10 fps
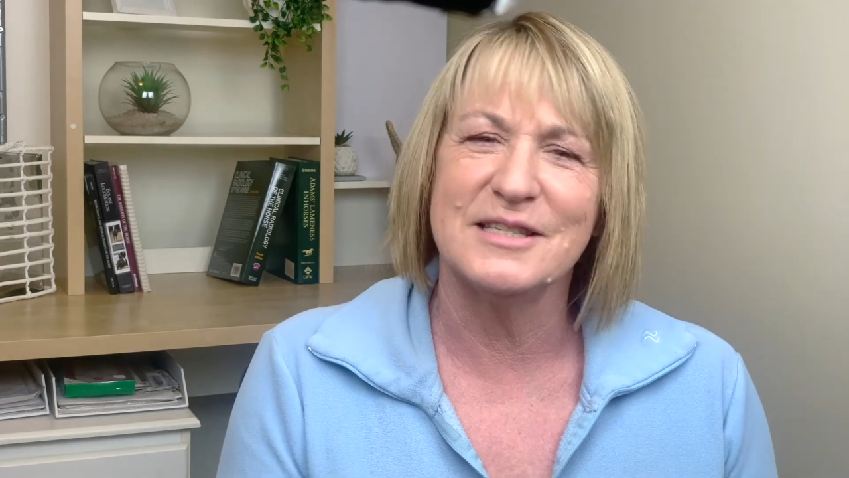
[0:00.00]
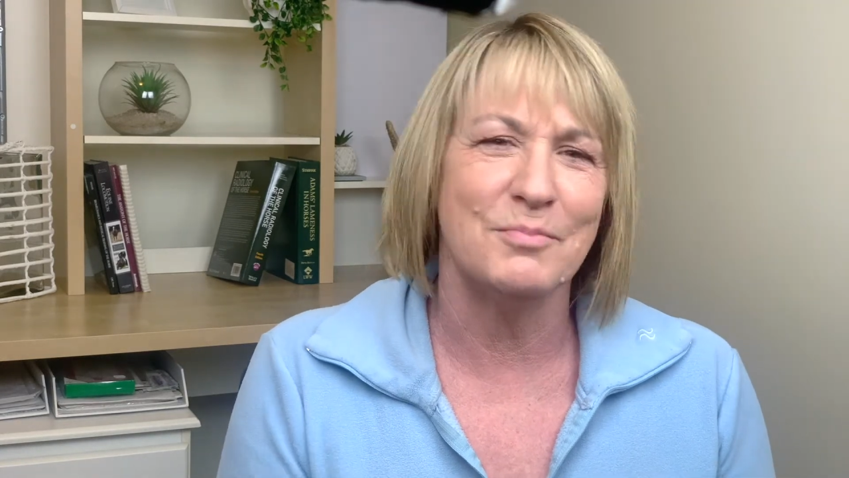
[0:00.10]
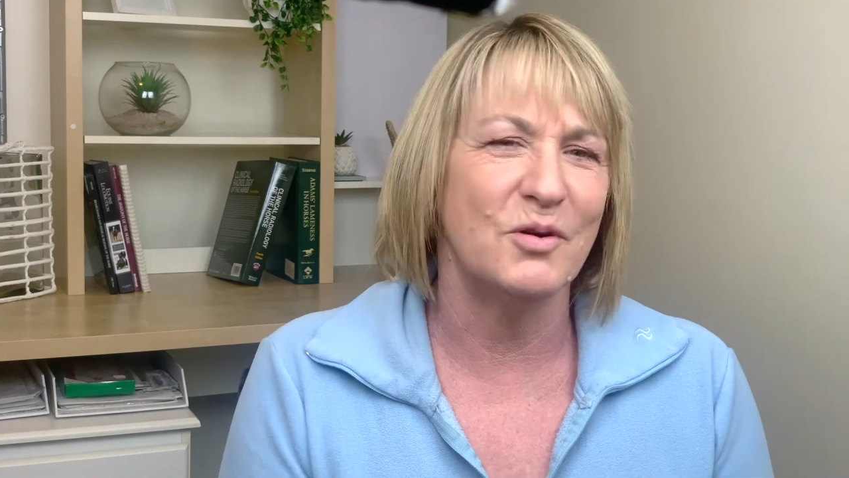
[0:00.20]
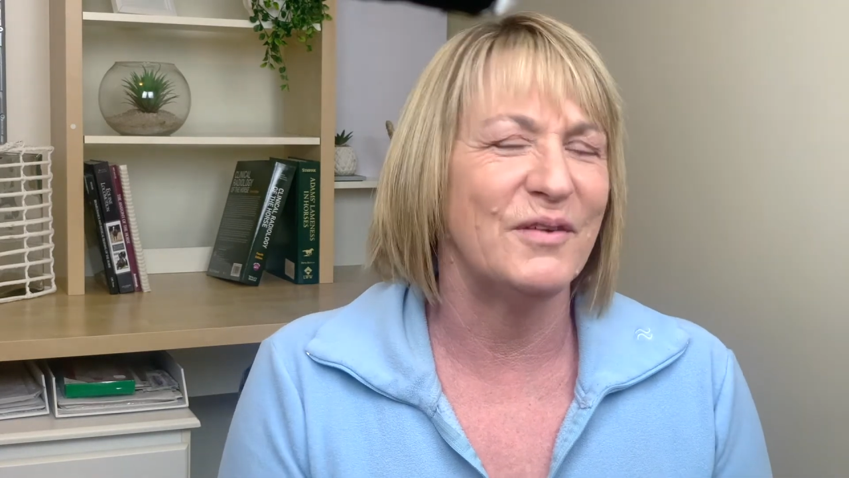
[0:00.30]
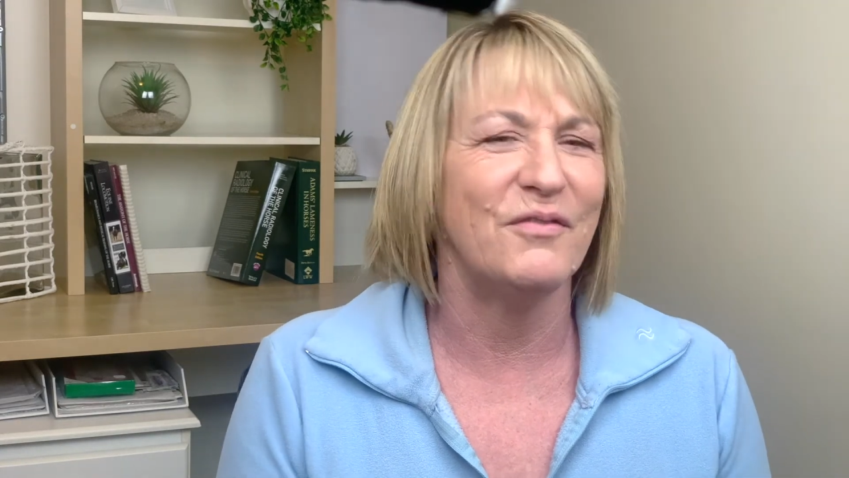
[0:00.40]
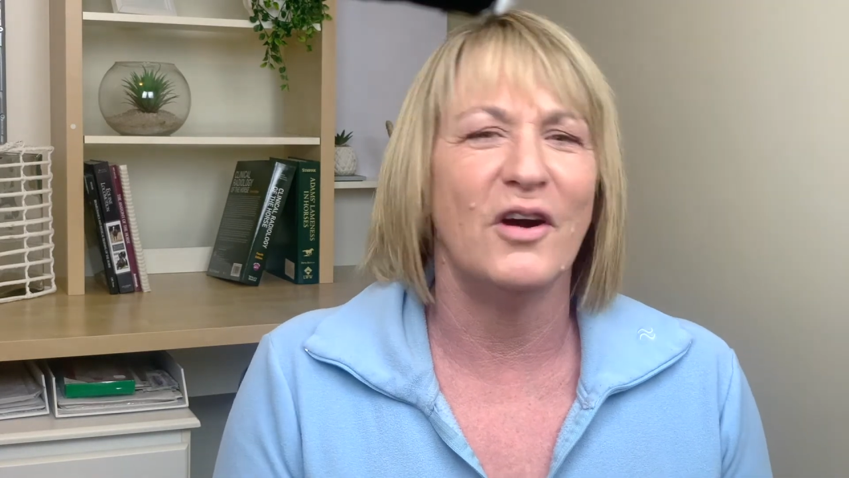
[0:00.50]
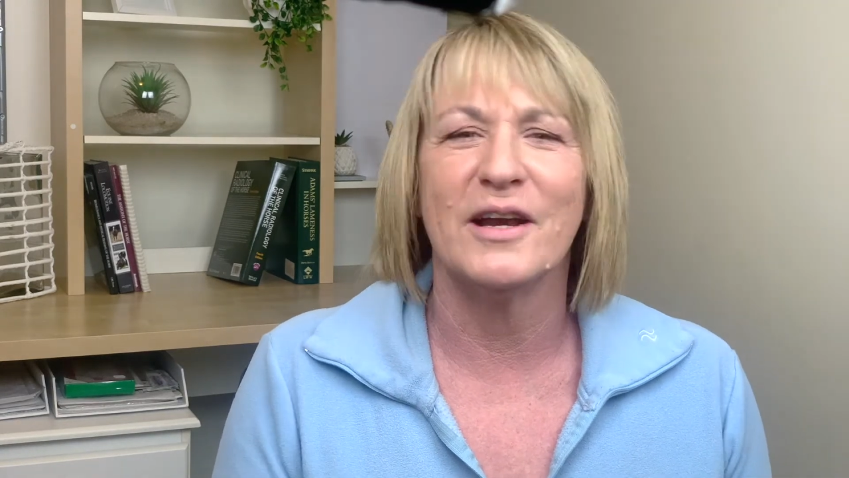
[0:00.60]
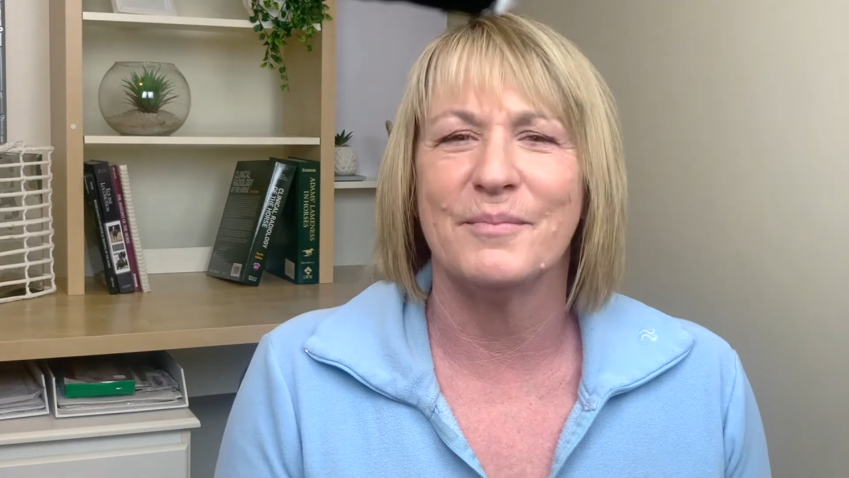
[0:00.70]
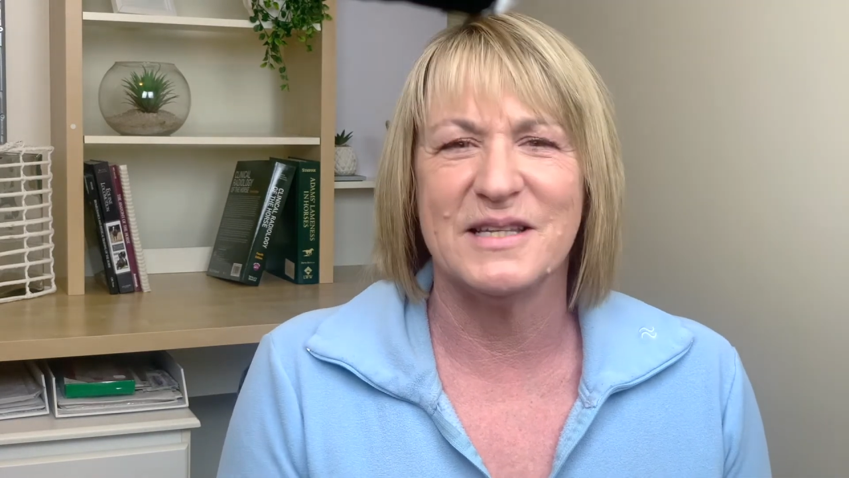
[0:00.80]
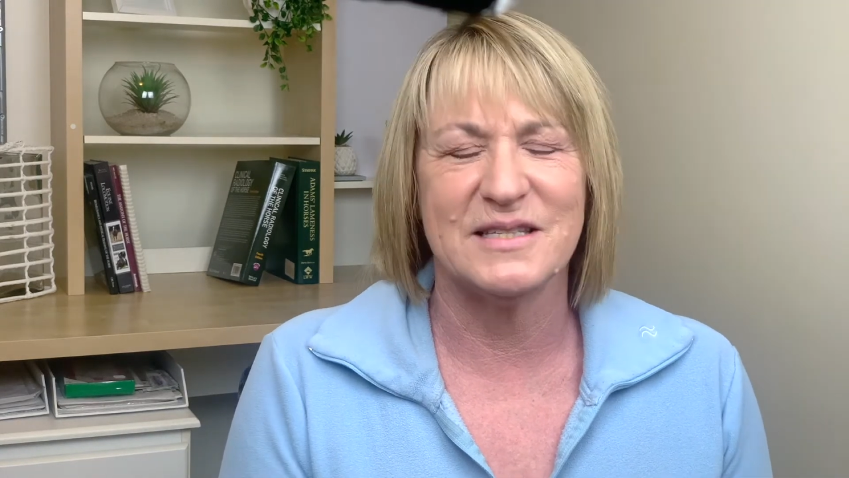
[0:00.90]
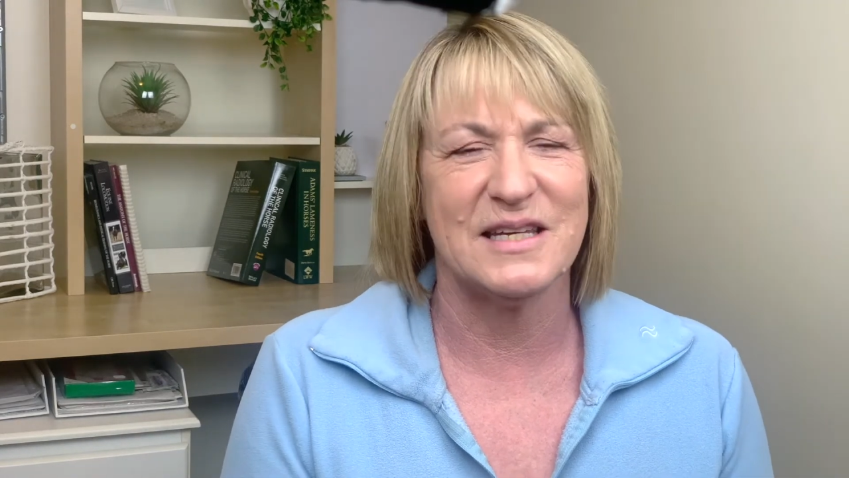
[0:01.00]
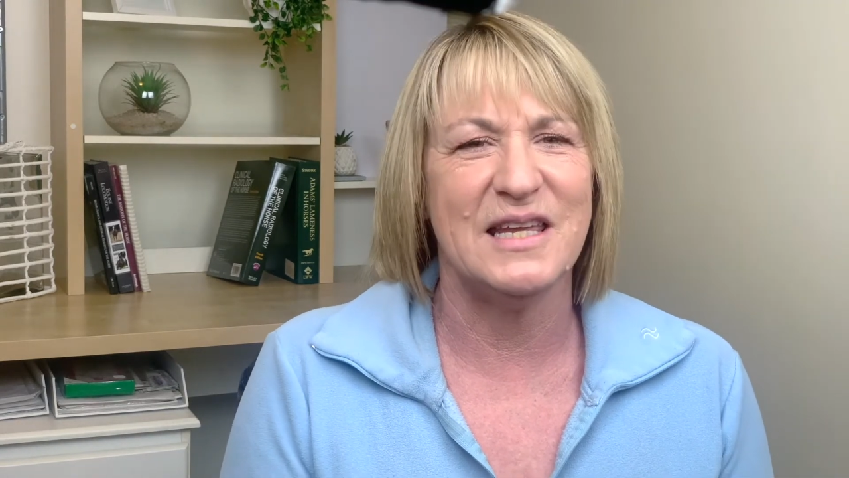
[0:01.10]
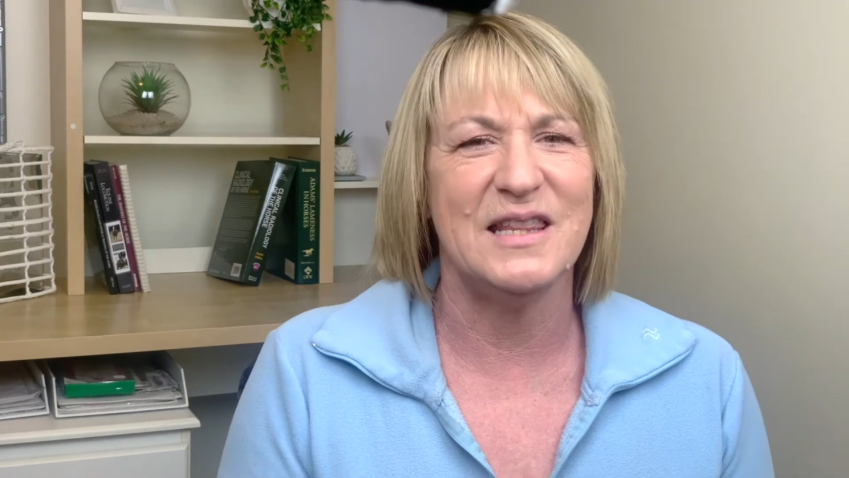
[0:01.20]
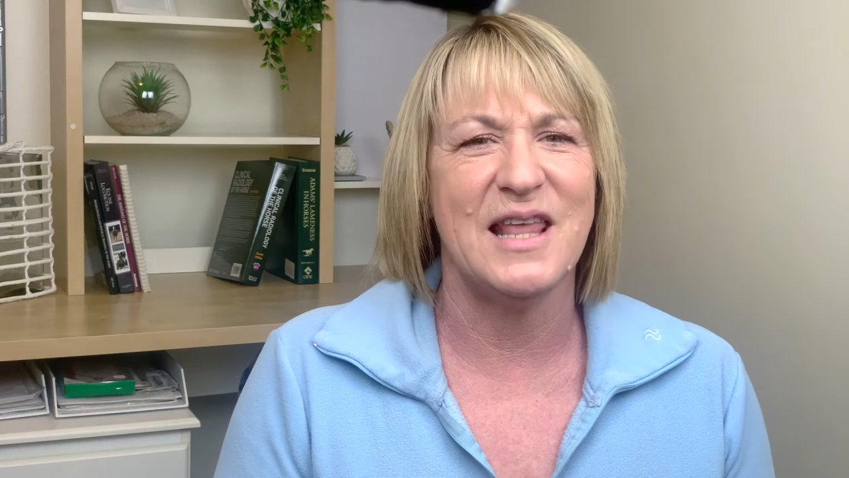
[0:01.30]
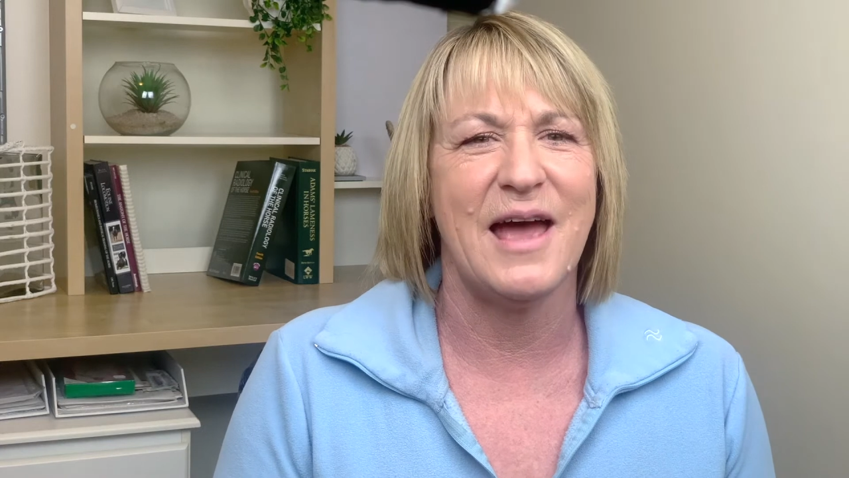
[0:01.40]
multivitamins
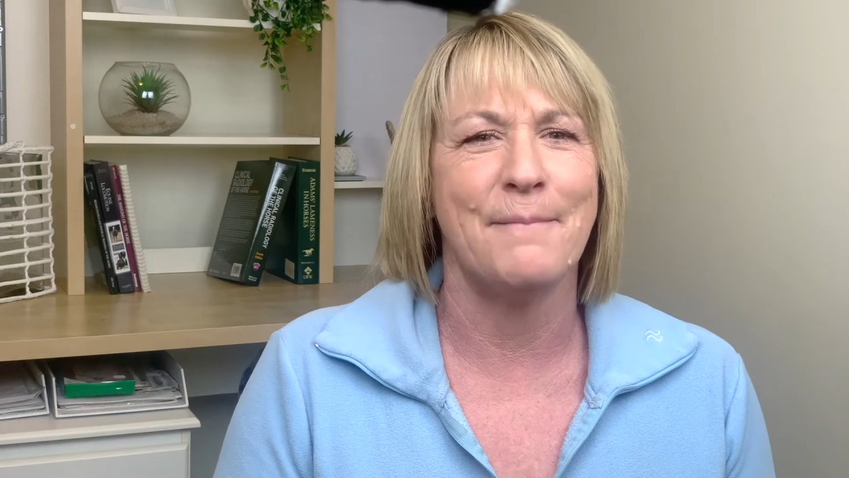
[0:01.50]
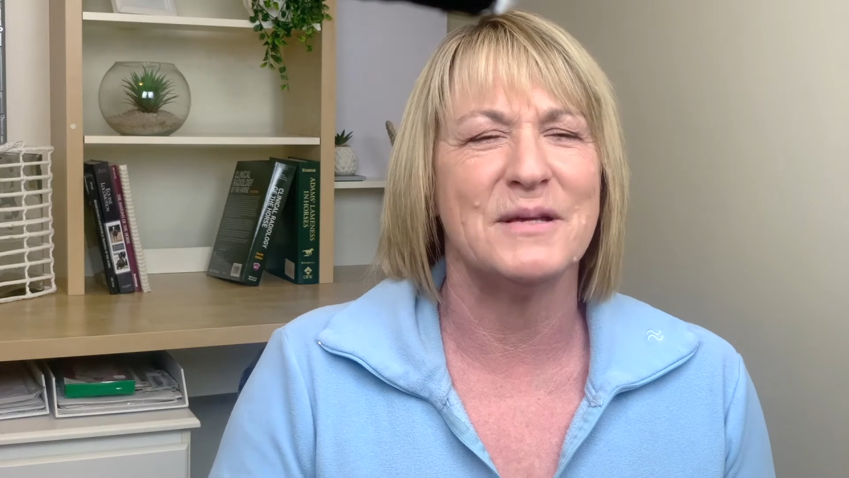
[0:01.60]
in that,